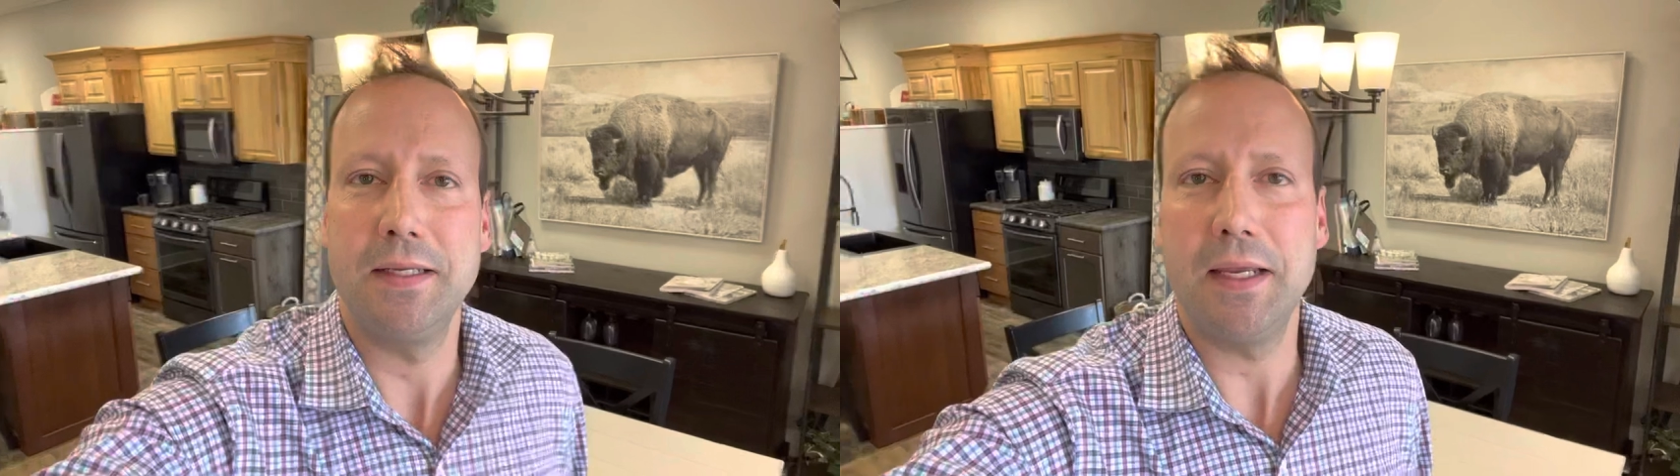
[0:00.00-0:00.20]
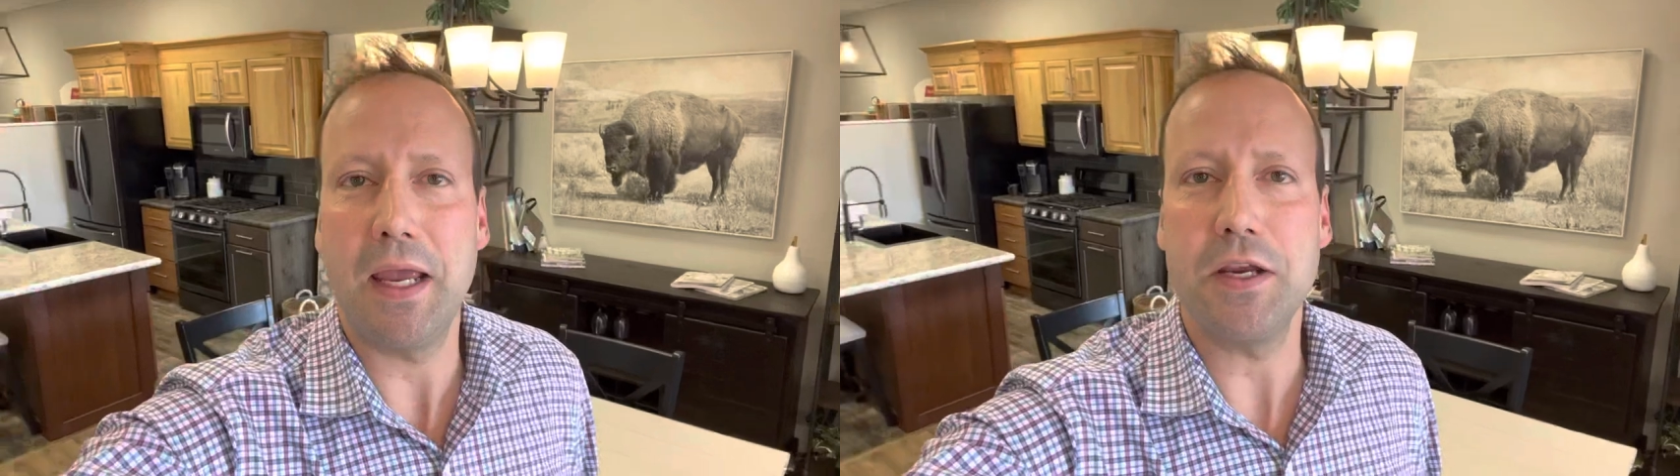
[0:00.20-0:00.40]

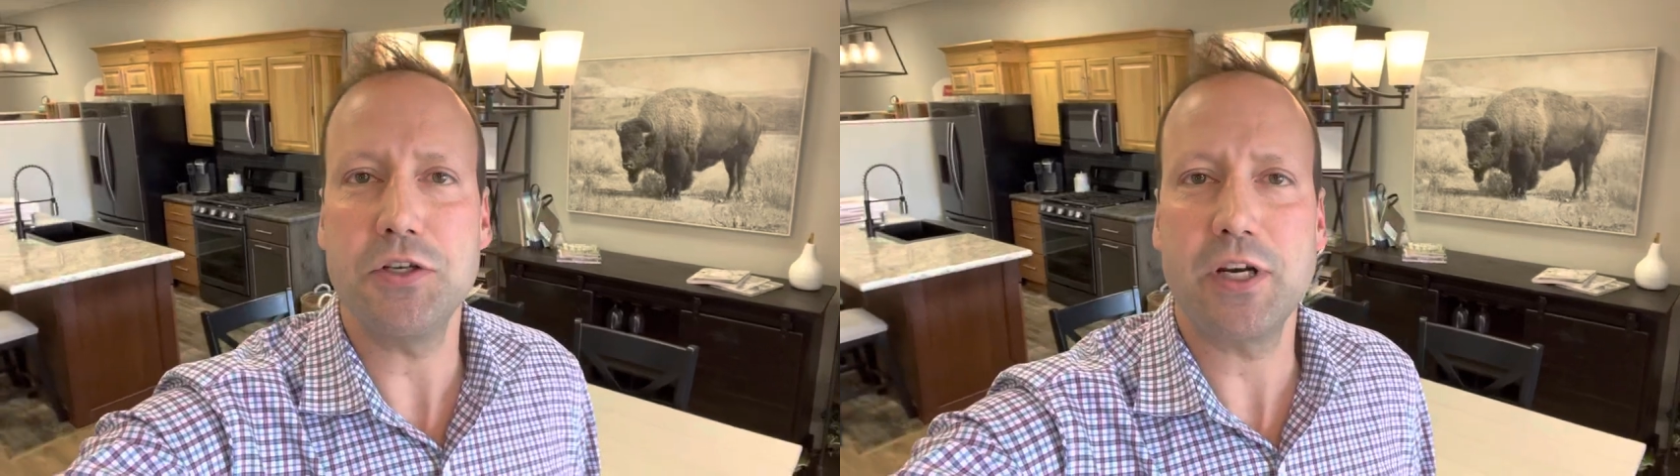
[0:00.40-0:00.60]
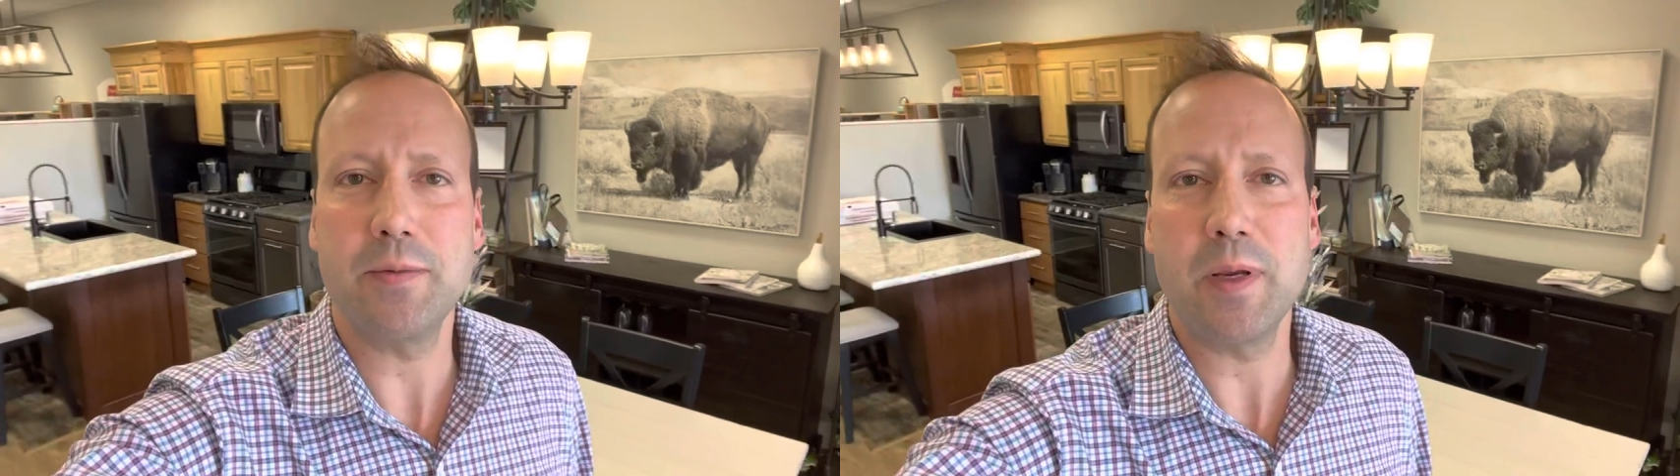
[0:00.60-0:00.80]
Hey,
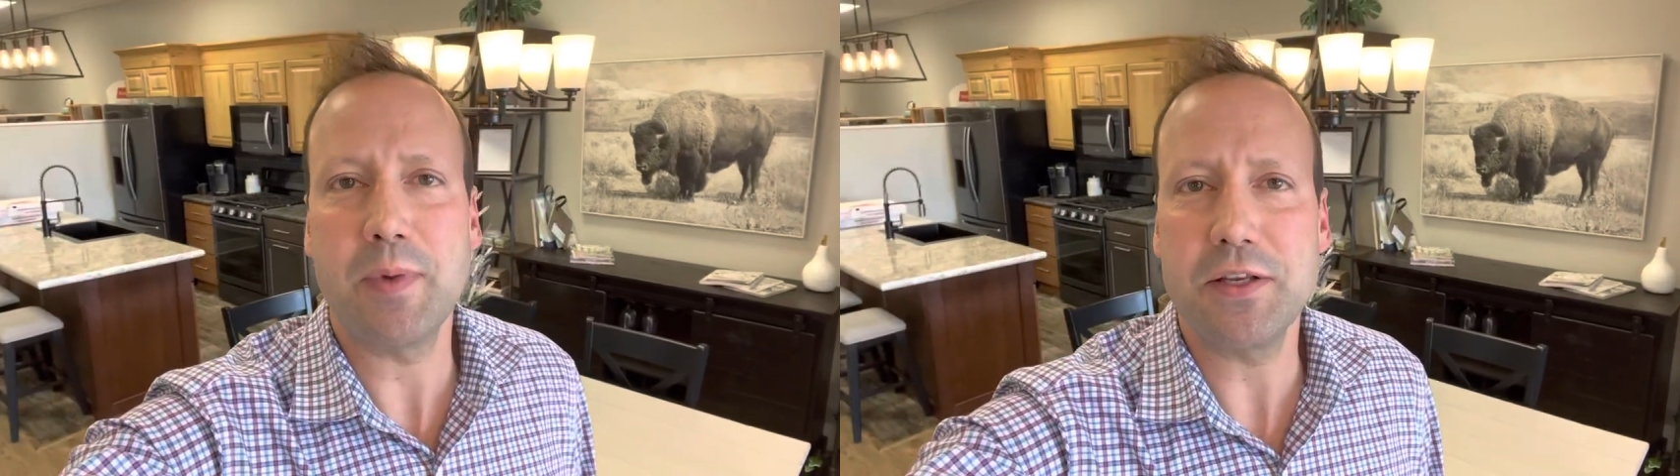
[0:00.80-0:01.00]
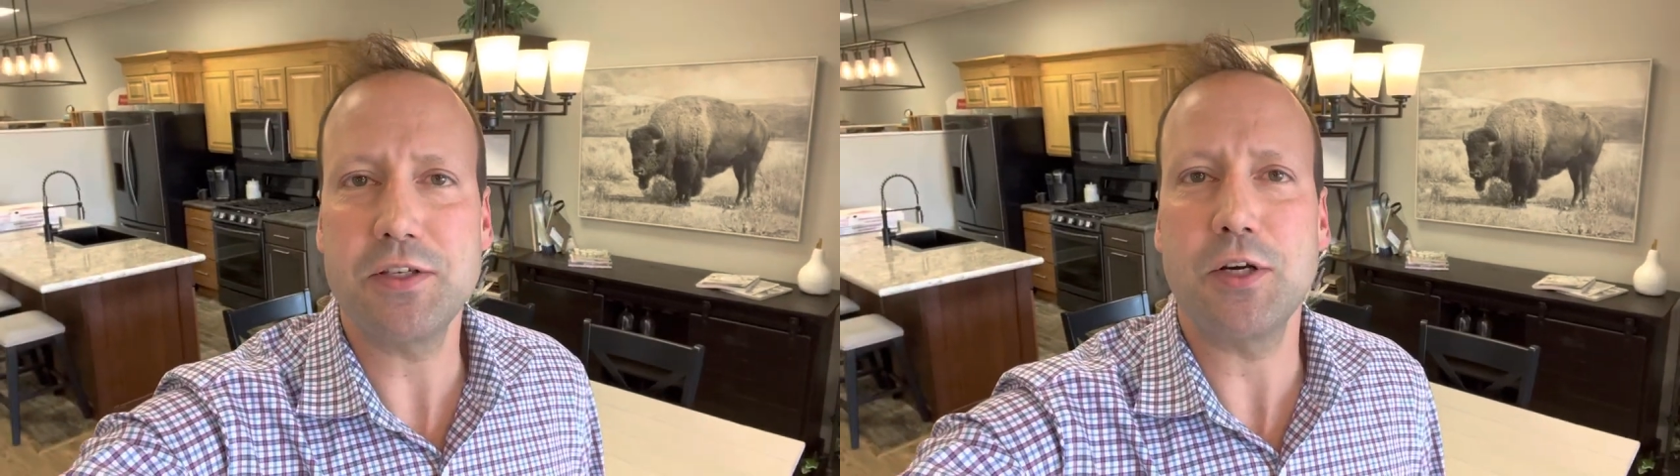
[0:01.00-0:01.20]
Jeremy
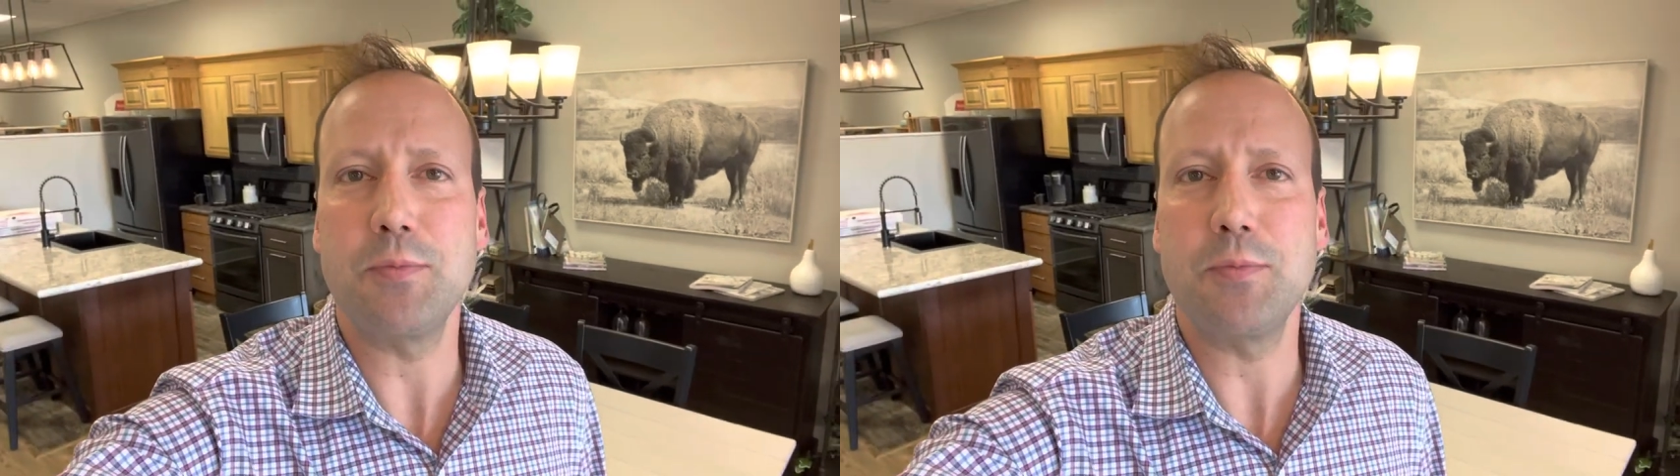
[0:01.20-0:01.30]
Bates here,